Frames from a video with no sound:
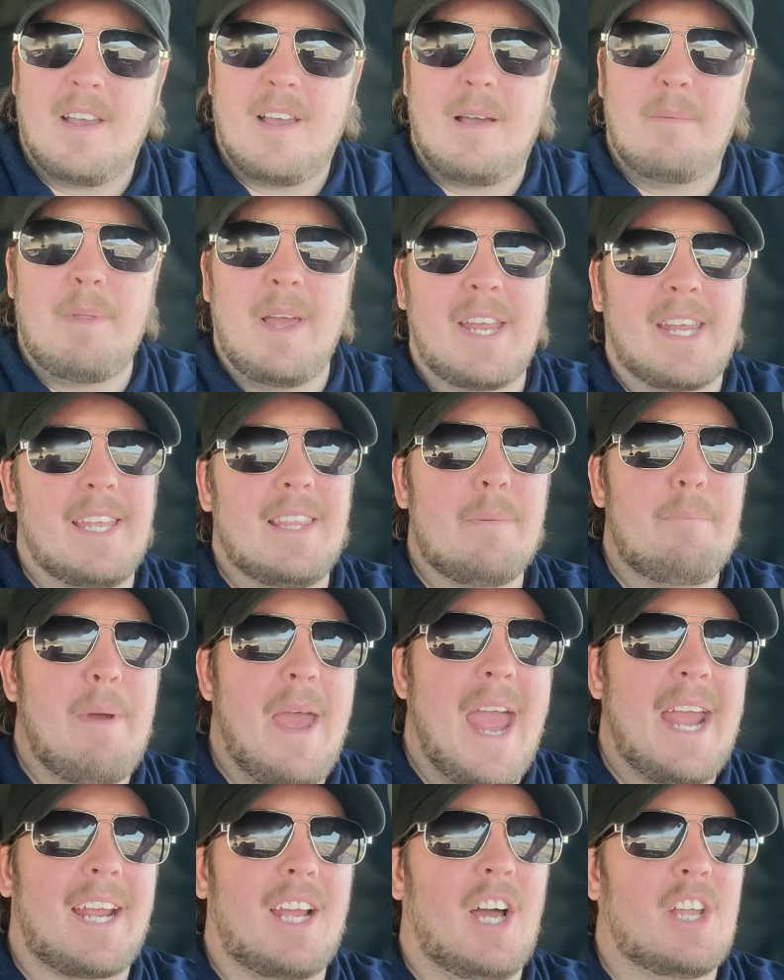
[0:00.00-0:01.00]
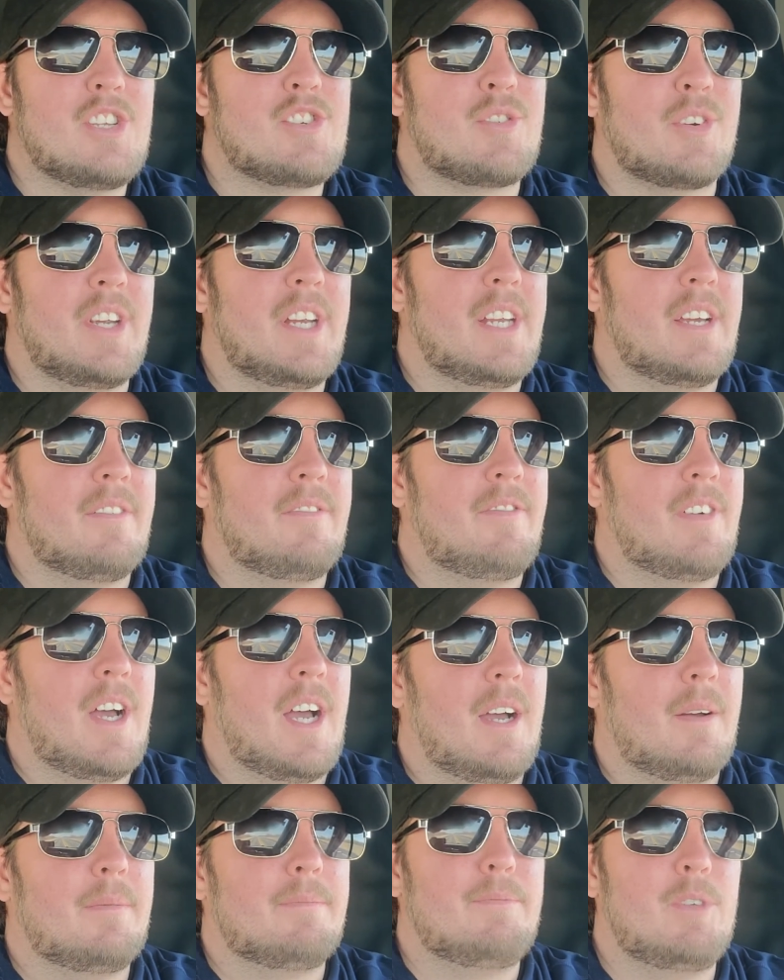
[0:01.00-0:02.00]
Like in the backcountry
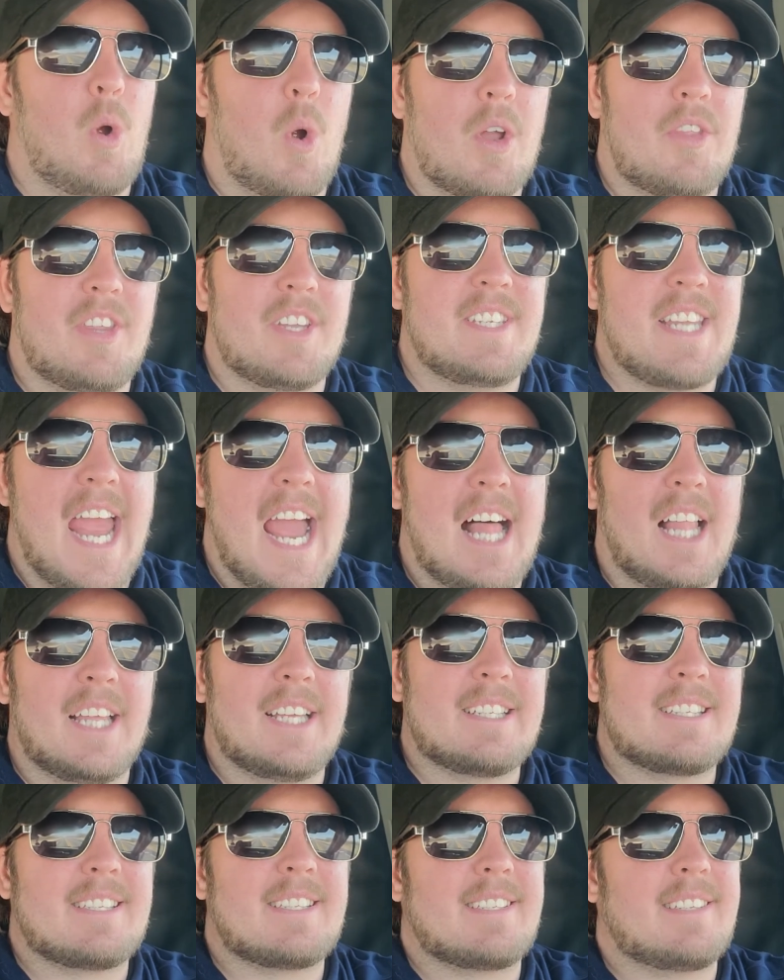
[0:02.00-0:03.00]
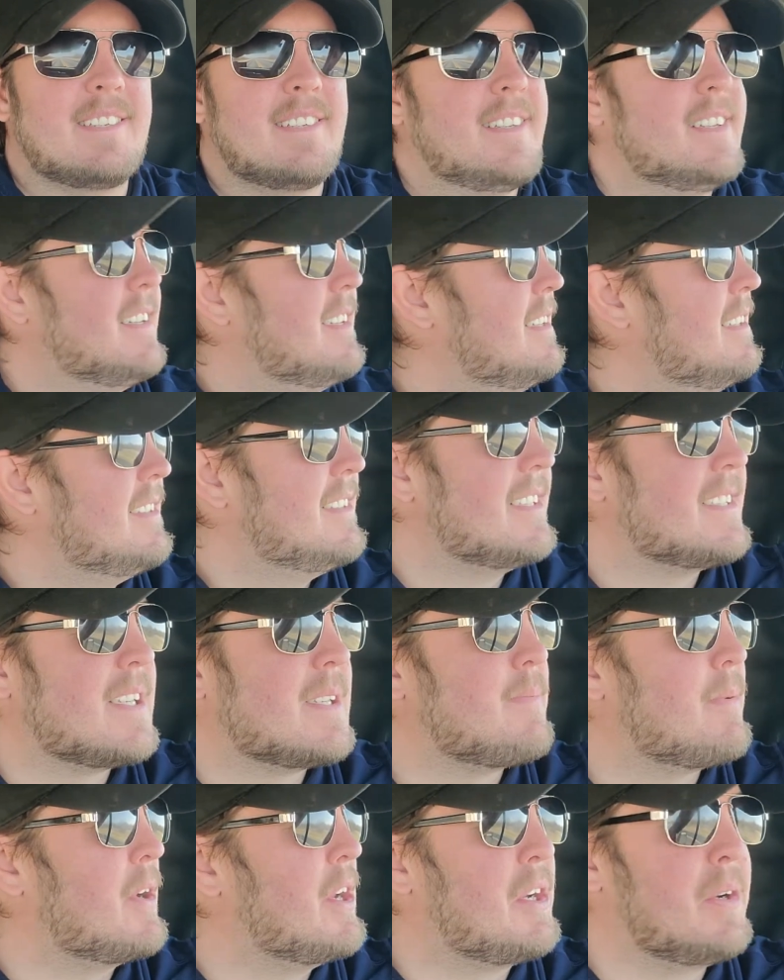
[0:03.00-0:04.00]
of north of Dallas. This is
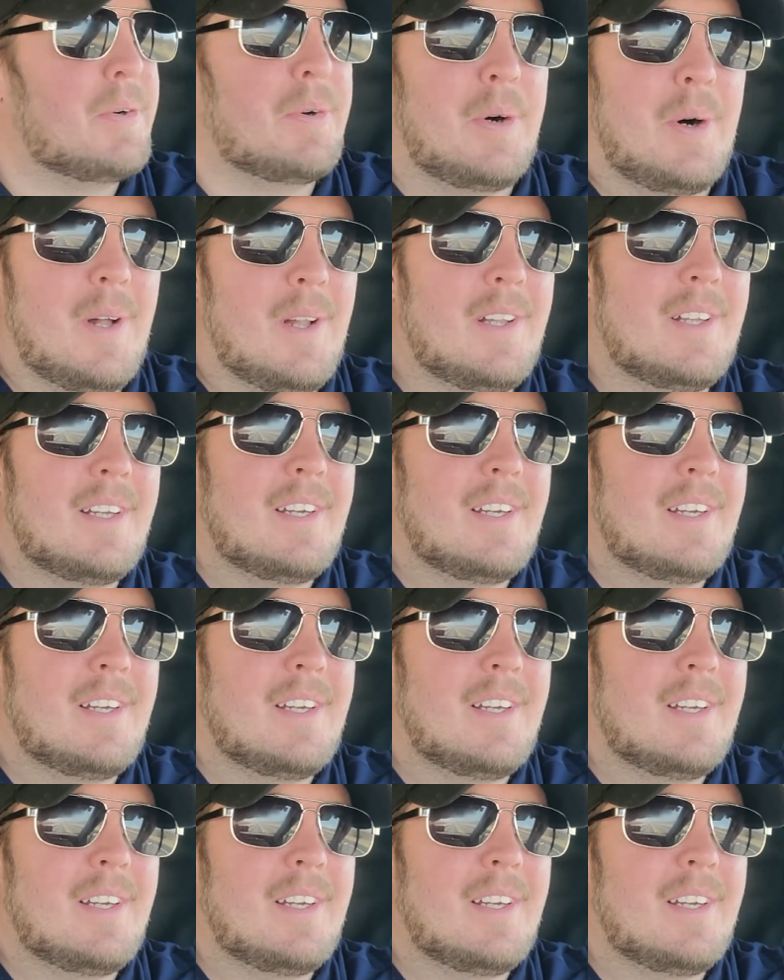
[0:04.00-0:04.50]
pretty cool.